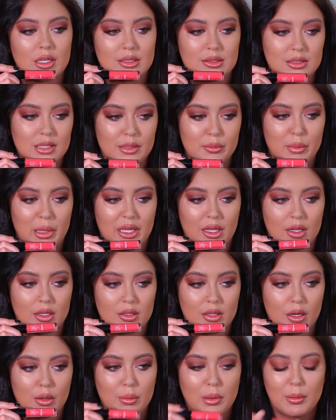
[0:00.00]
It did make it a
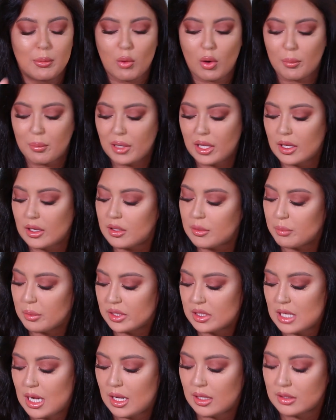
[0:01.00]
little bit more pink,
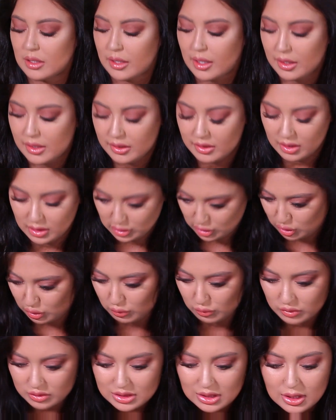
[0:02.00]
but not like anything
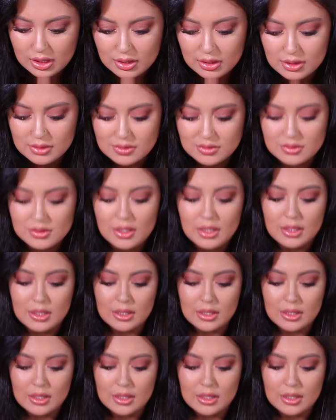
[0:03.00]
too ridiculous.